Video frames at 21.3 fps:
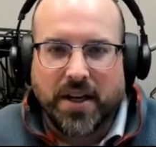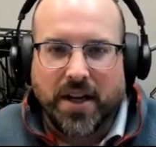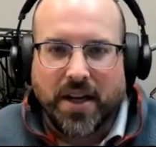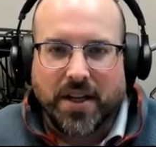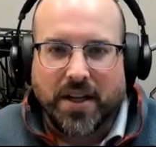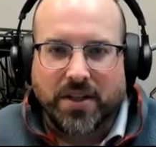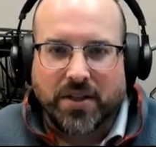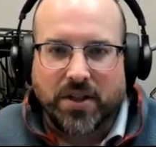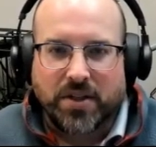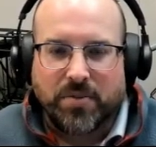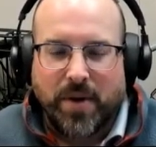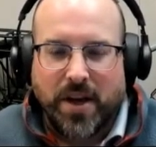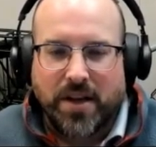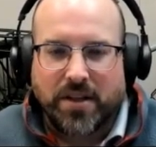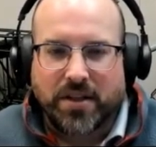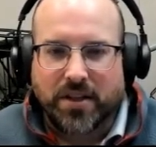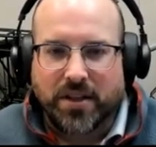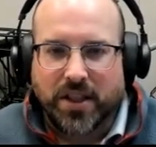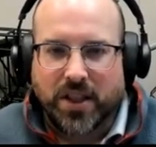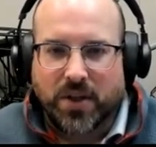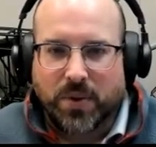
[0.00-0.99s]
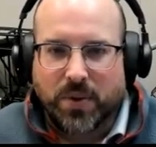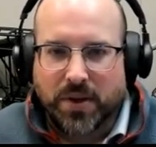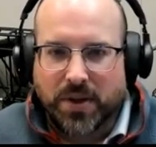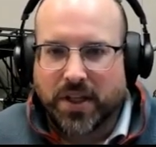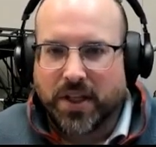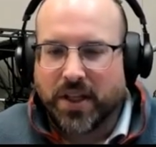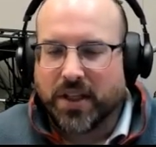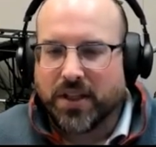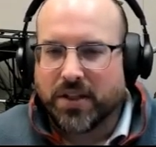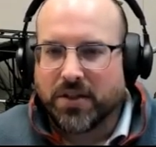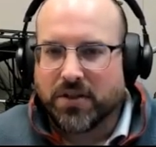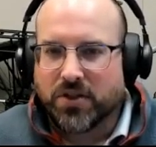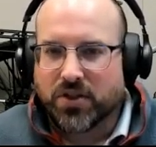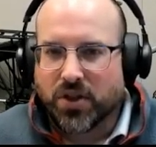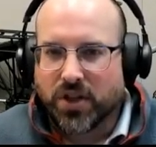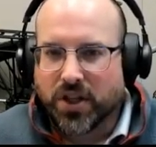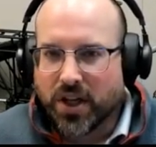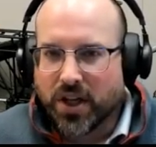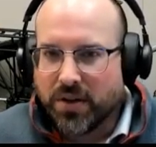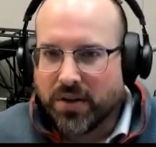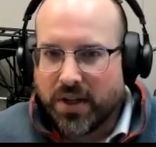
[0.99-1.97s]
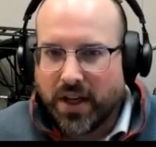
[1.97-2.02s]
and so it's basically querying
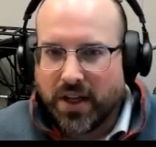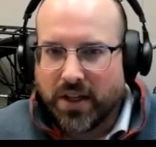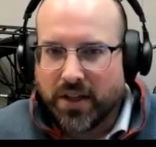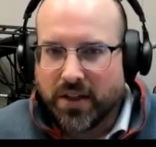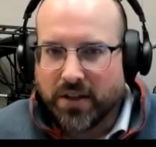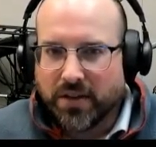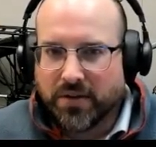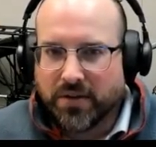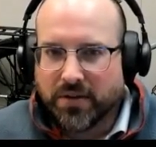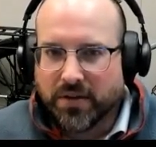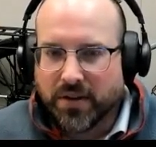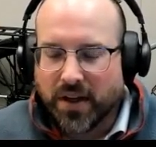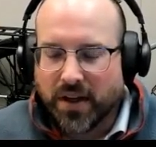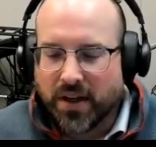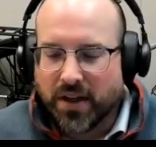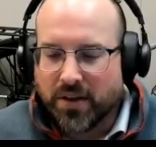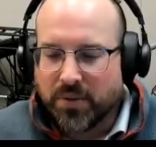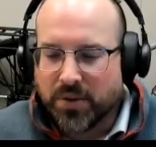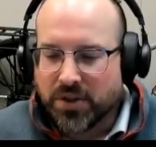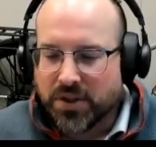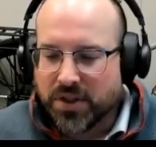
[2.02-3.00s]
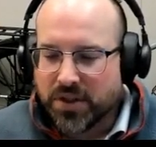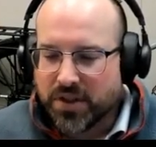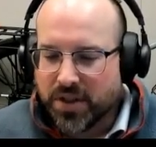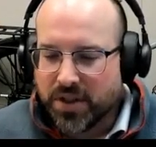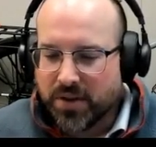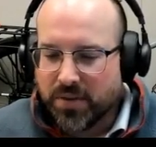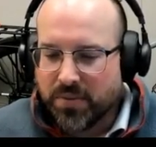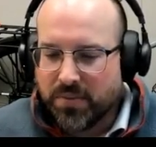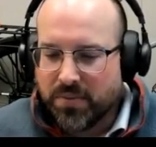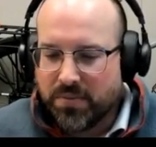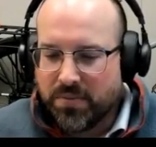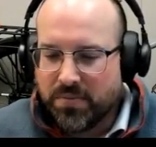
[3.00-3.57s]
Surgo data, which is the